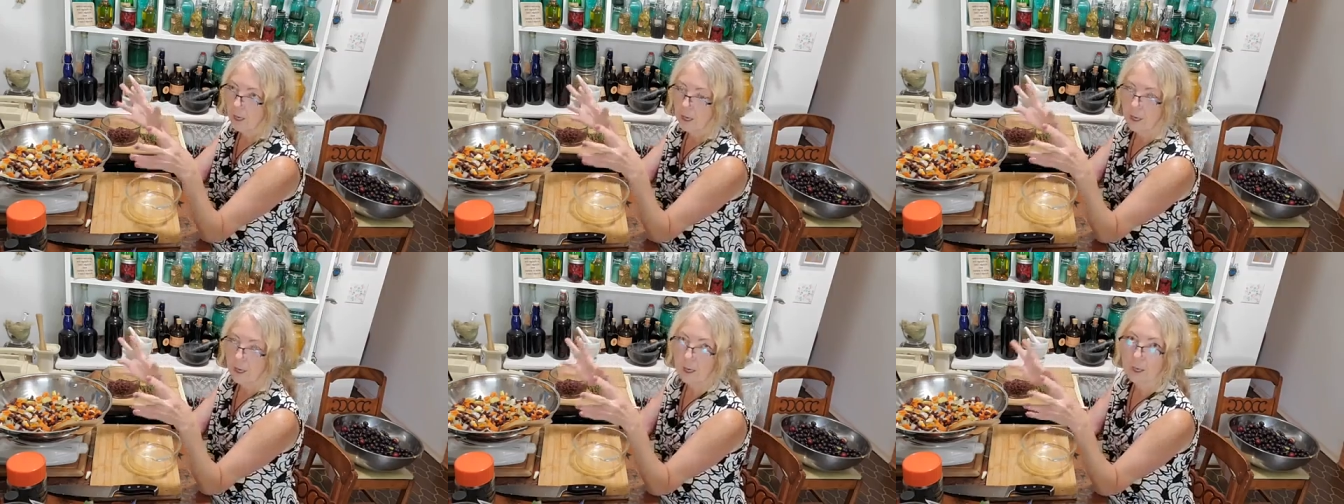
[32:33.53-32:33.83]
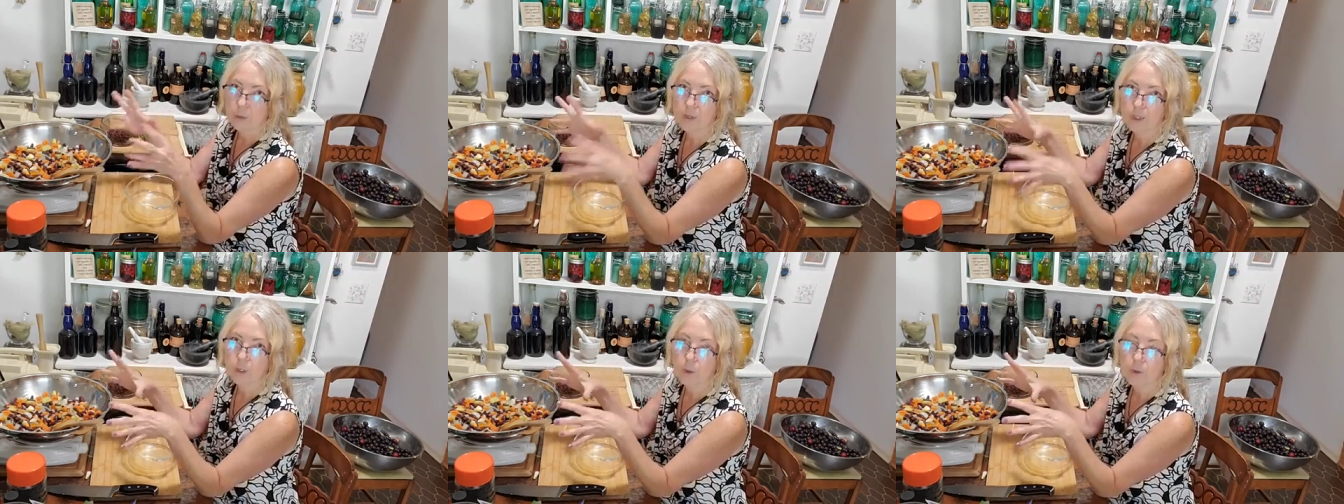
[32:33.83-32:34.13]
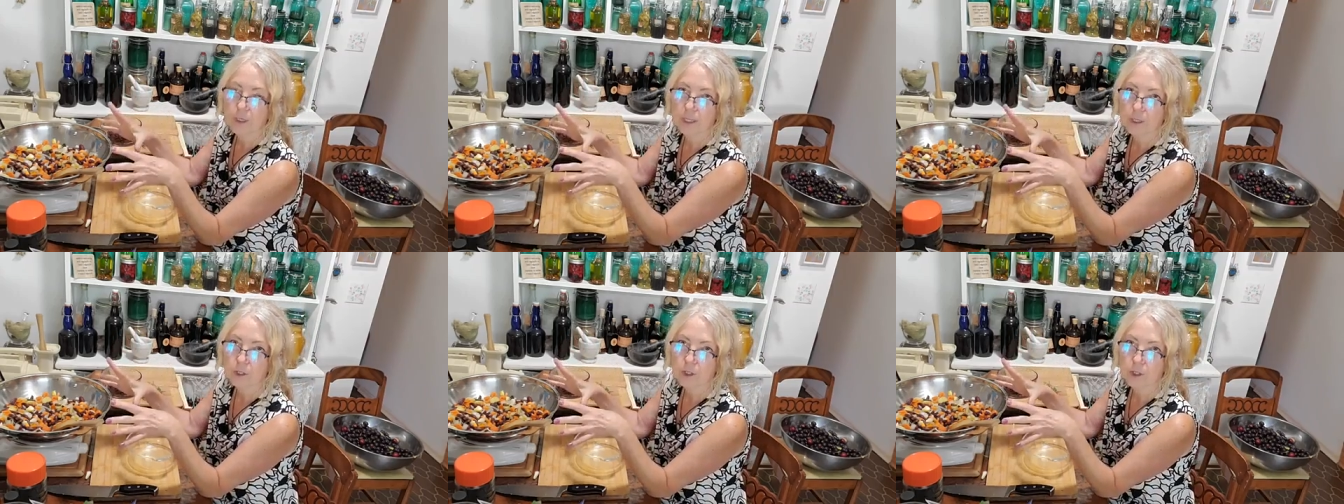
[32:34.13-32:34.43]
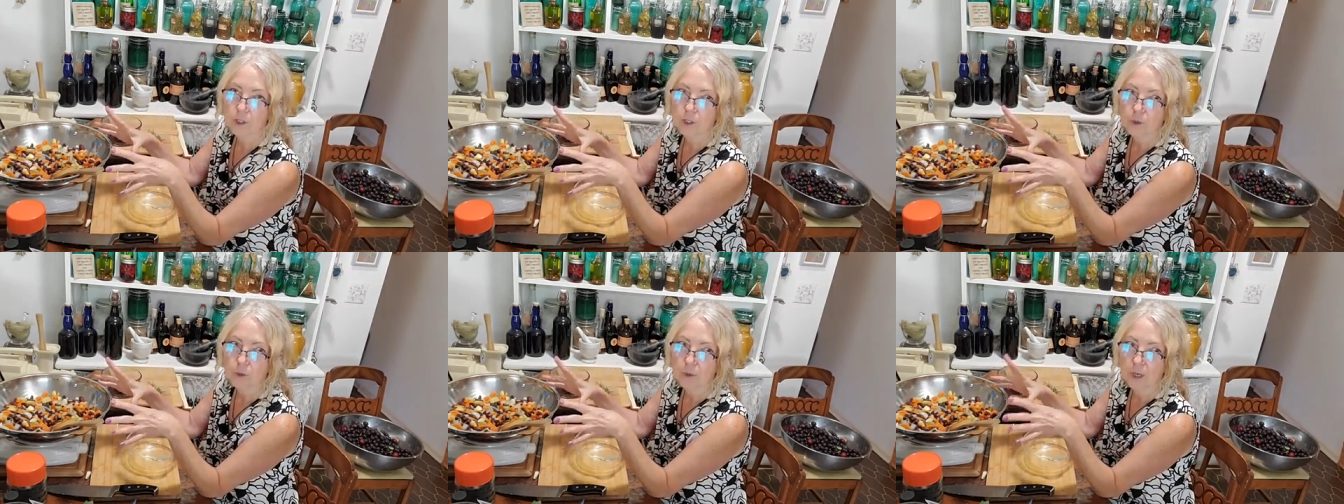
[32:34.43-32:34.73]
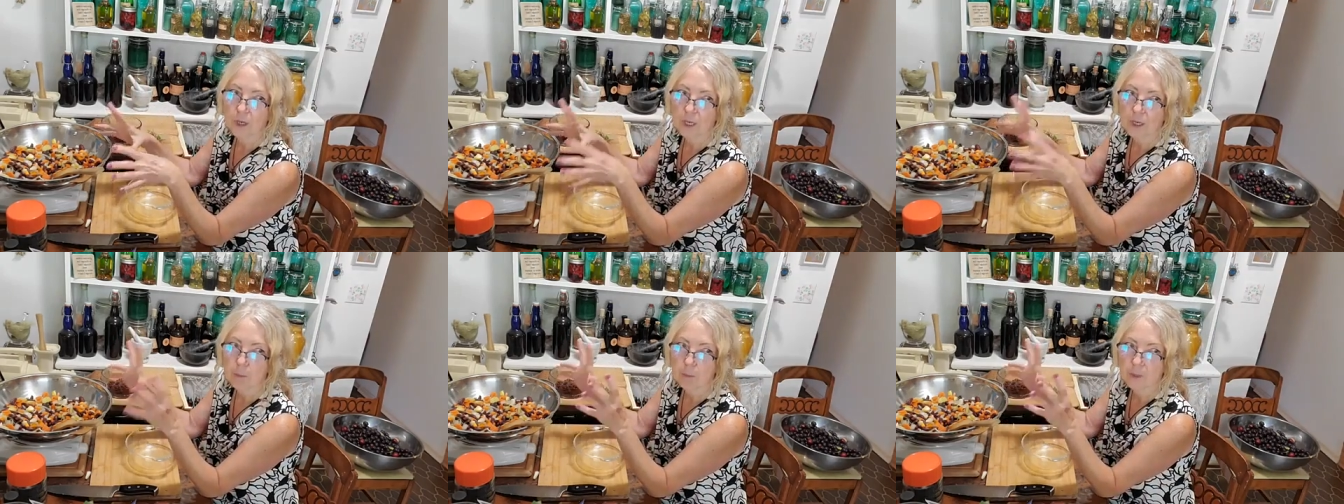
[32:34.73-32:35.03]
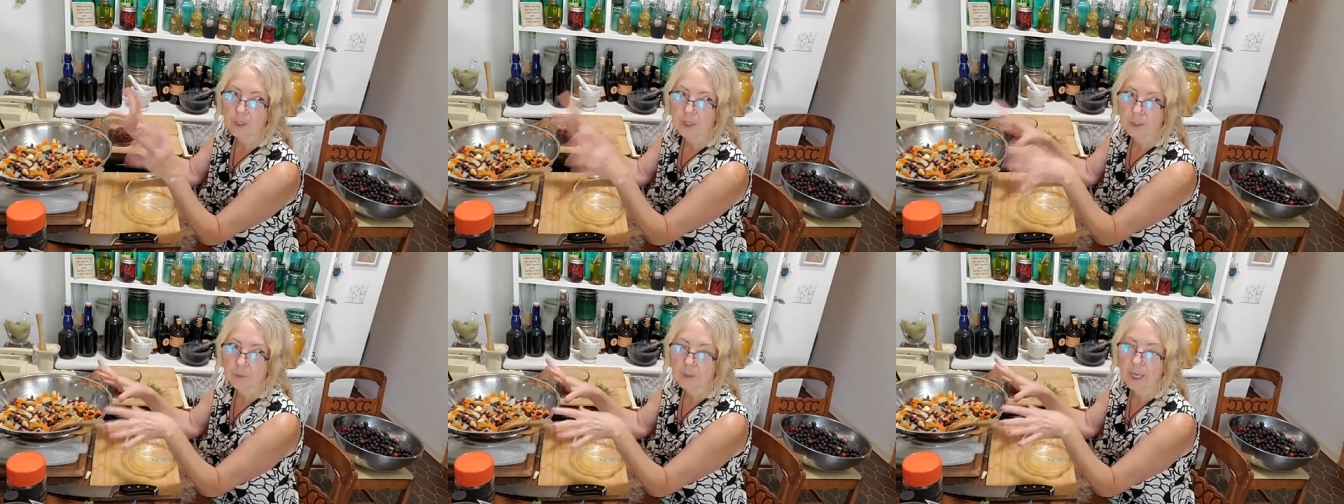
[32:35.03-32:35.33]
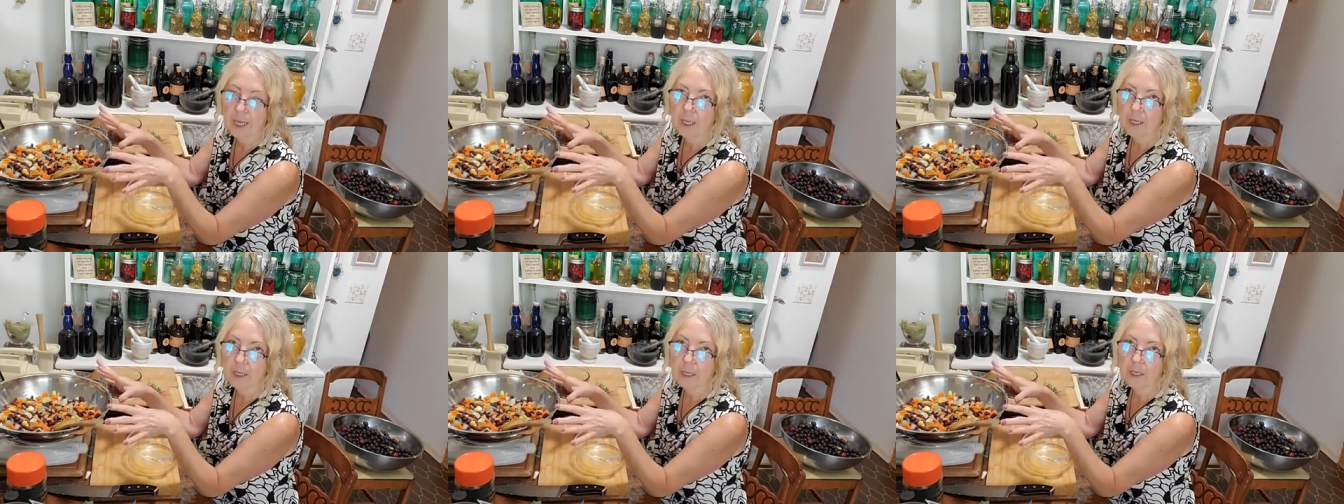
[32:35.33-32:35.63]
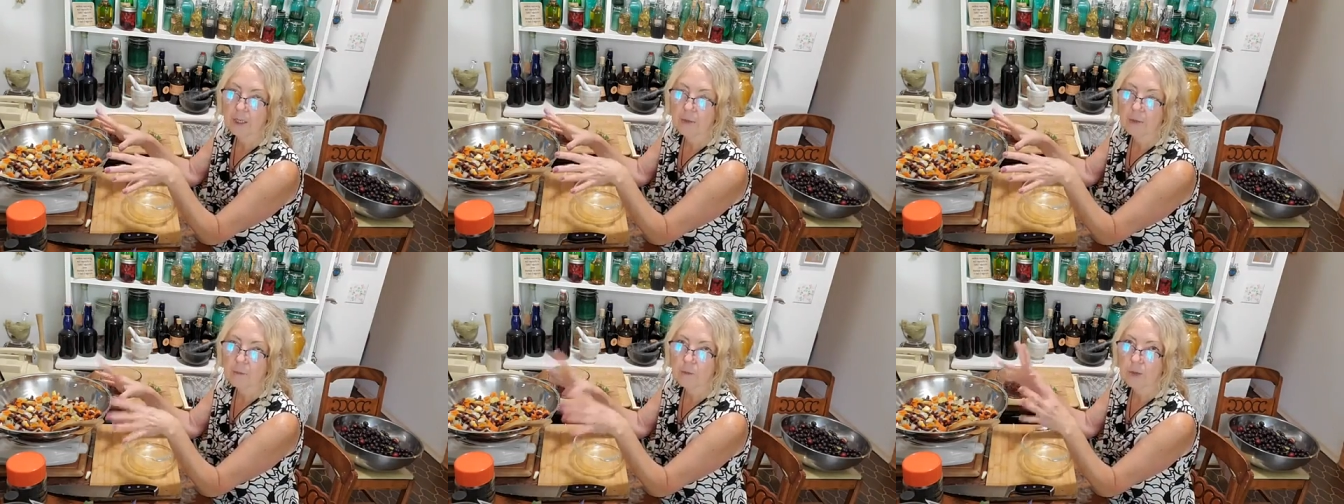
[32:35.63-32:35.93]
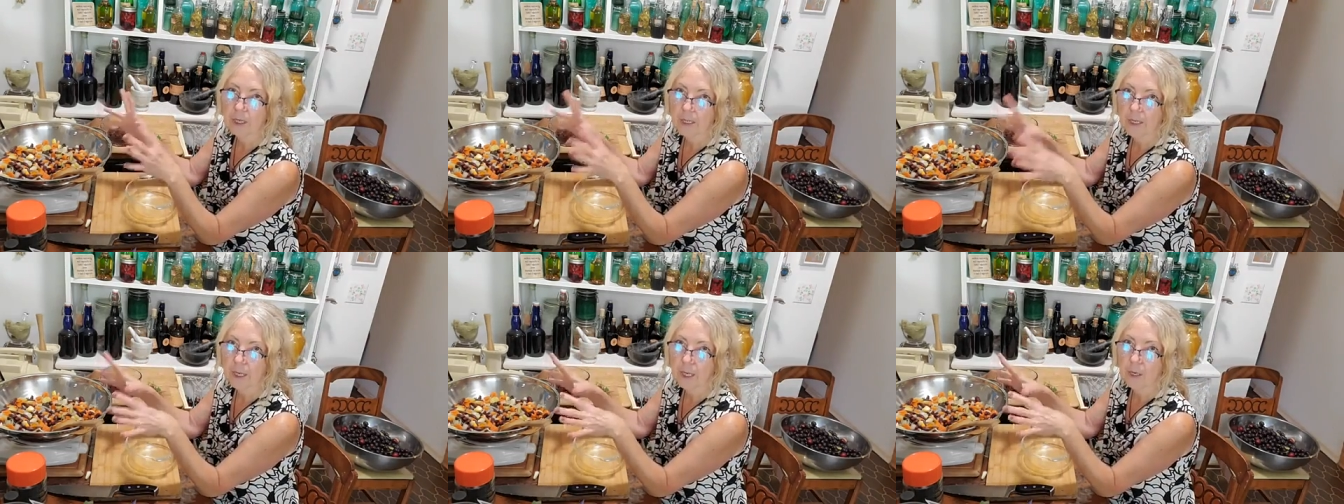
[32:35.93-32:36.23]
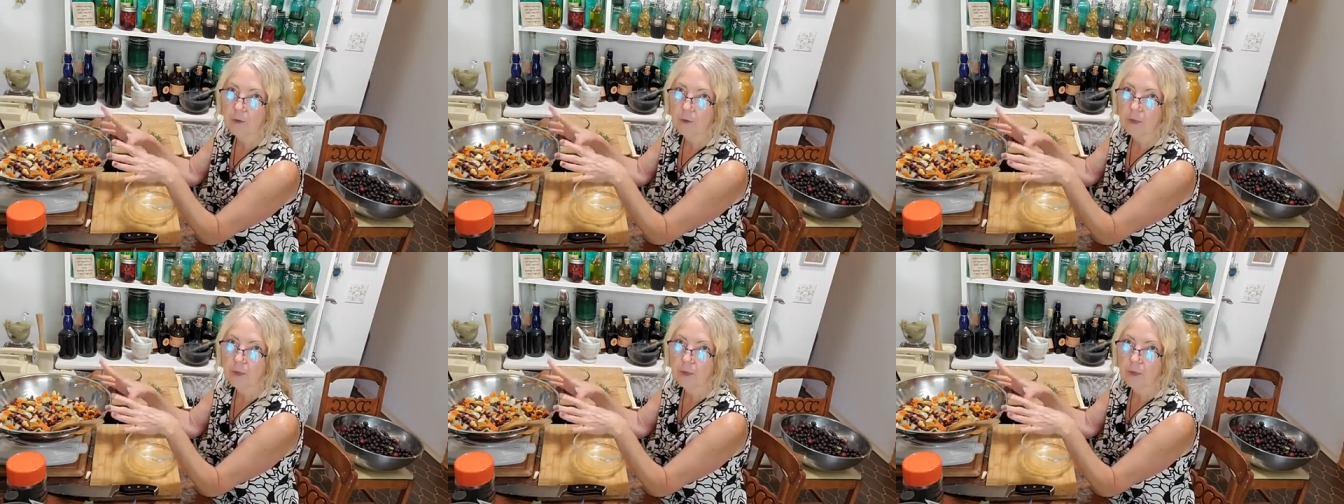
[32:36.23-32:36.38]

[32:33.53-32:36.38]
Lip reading: I was going to put some kale in it right now,